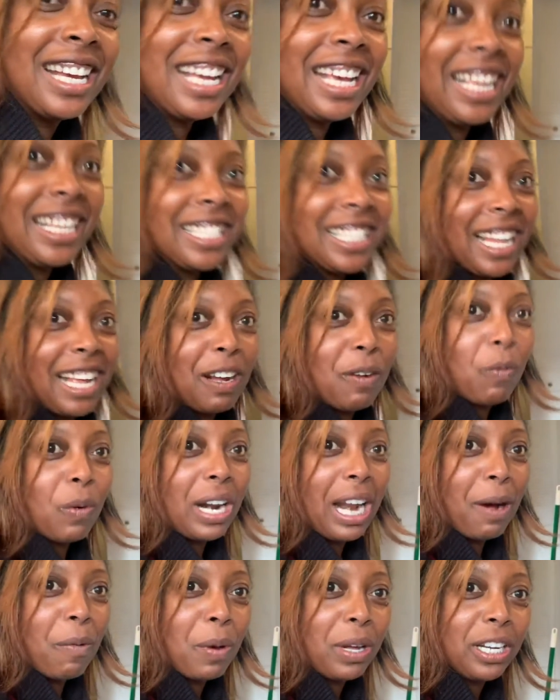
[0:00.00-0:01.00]
It's like what
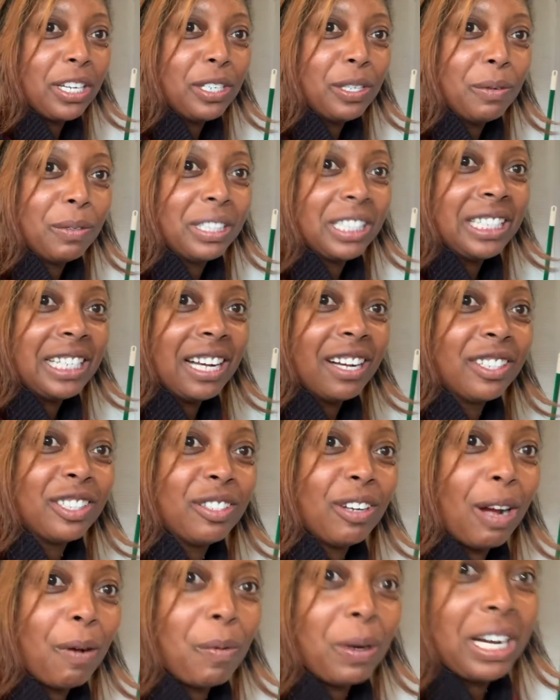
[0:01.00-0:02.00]
I want to do with the Dale
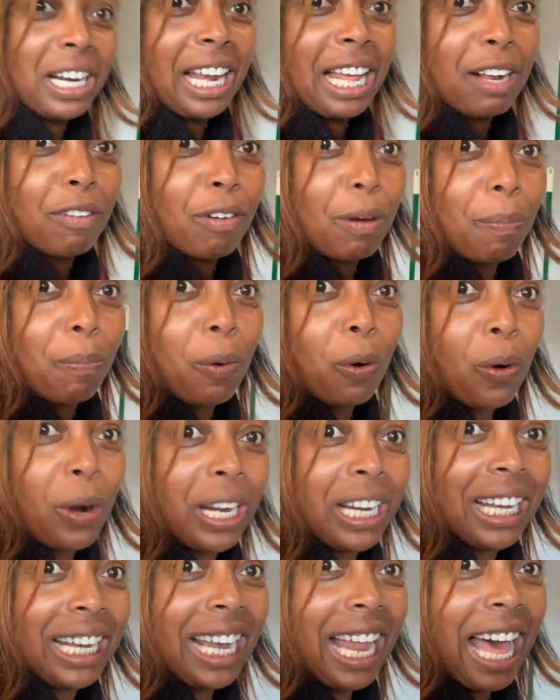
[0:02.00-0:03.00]
Show. I want to like
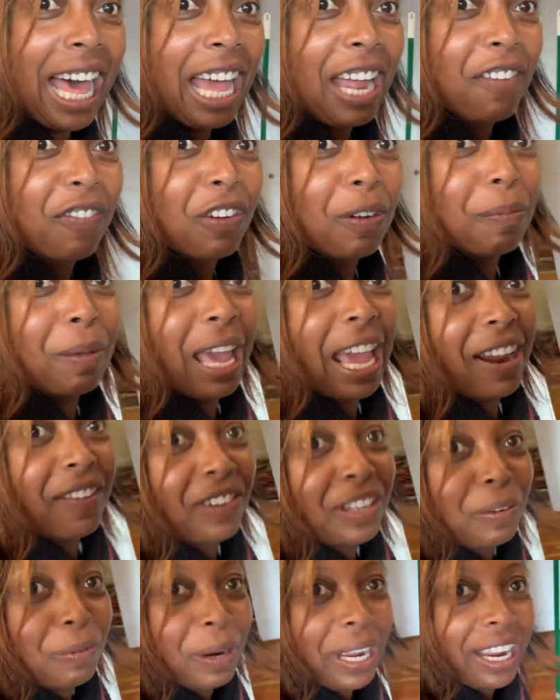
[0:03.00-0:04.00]
report live from
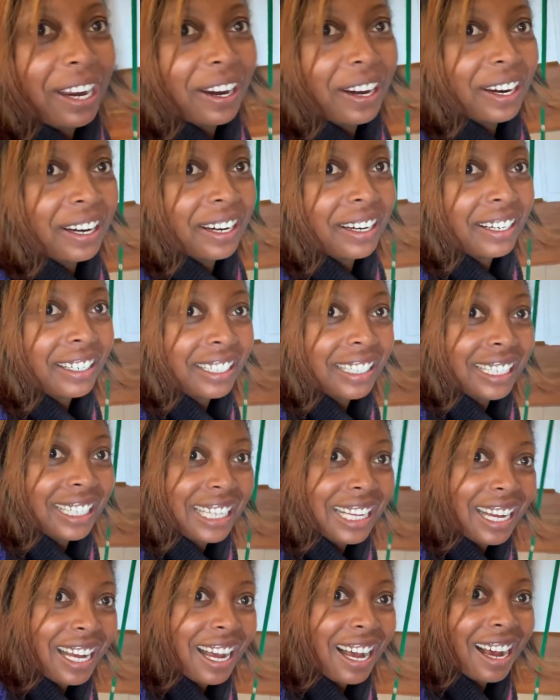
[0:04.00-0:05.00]
everywhere.
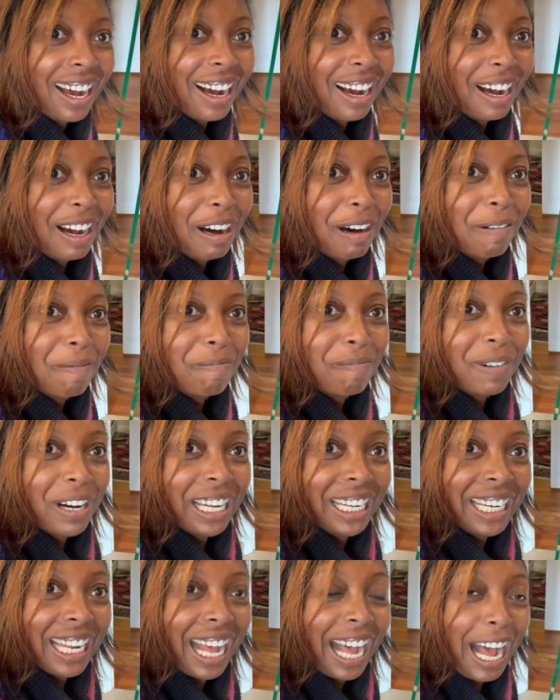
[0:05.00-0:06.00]

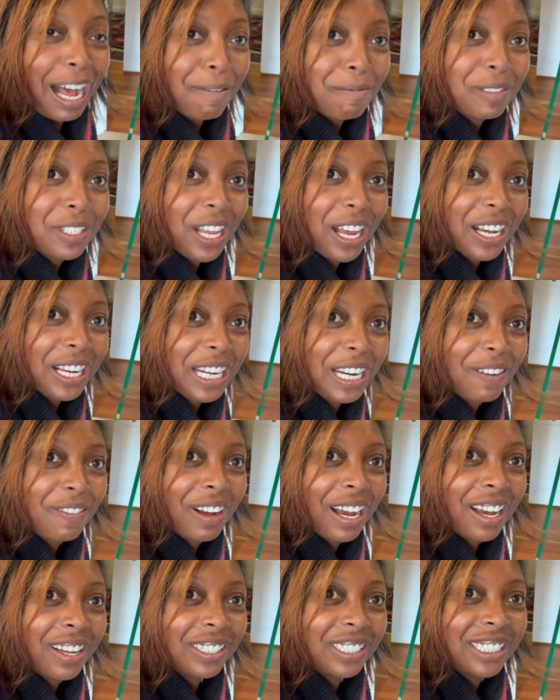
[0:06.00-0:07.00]
But I'm talking
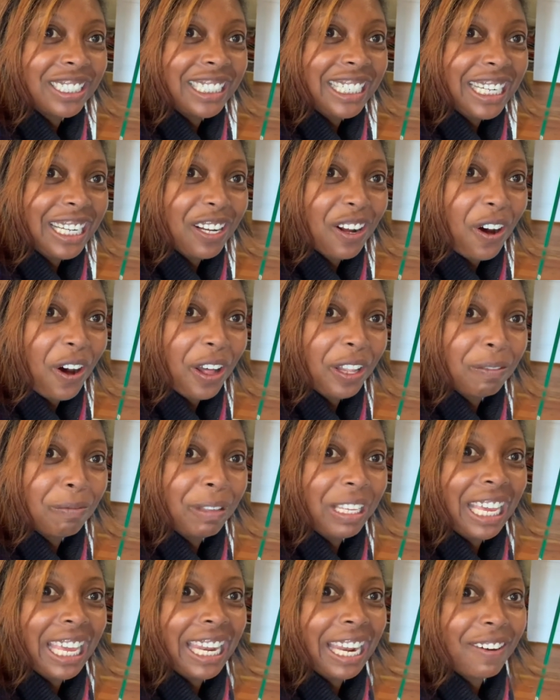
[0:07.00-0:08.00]
about she called
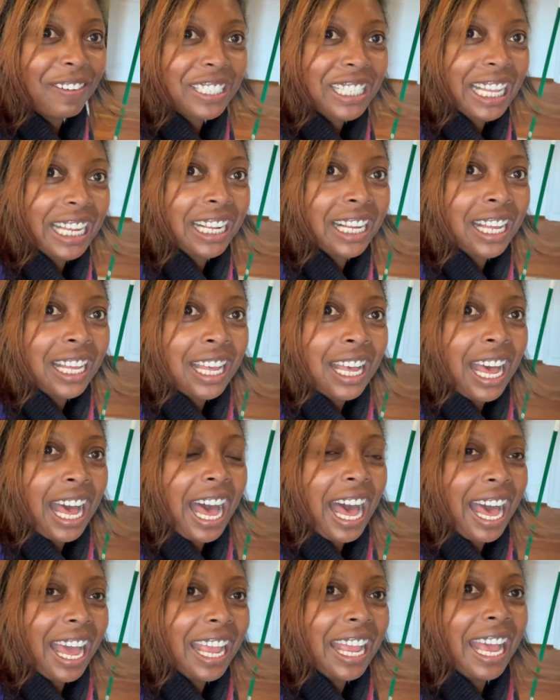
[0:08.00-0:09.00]
me and I was like,
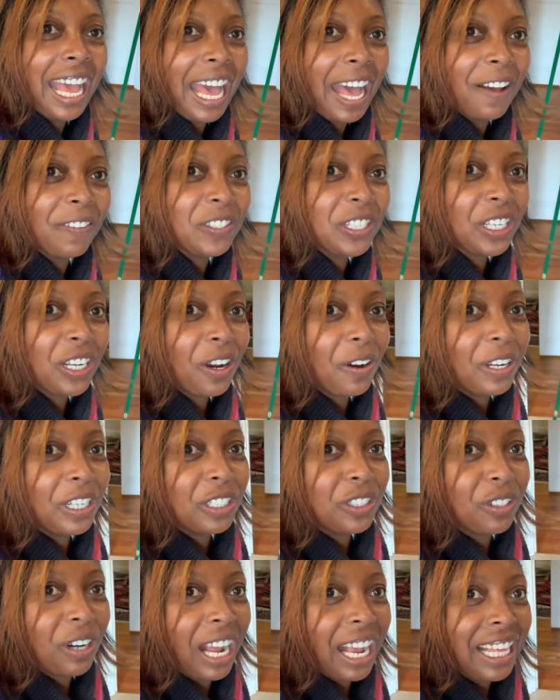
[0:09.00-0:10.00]
I have to go and
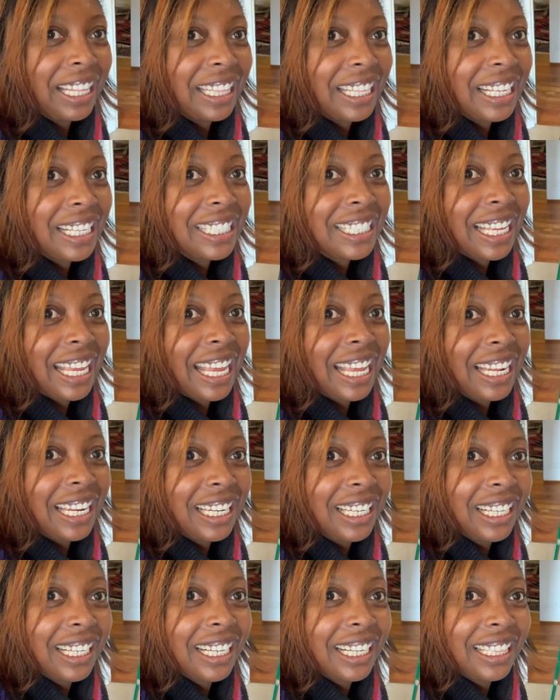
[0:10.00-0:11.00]
try this and
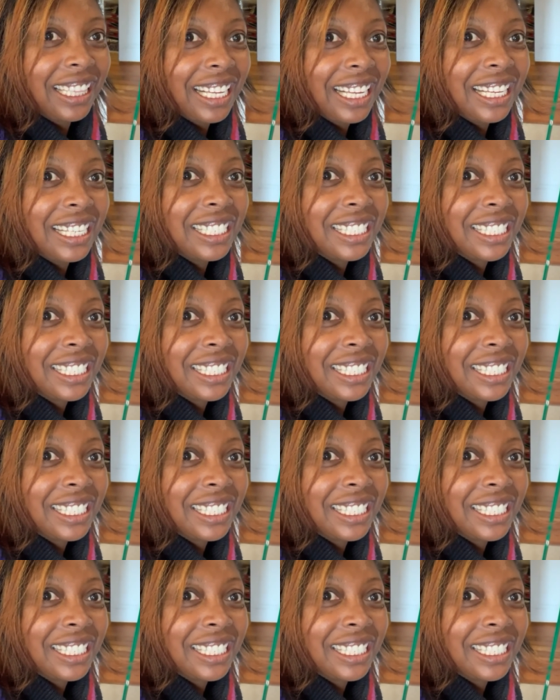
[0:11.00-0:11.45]
look at this.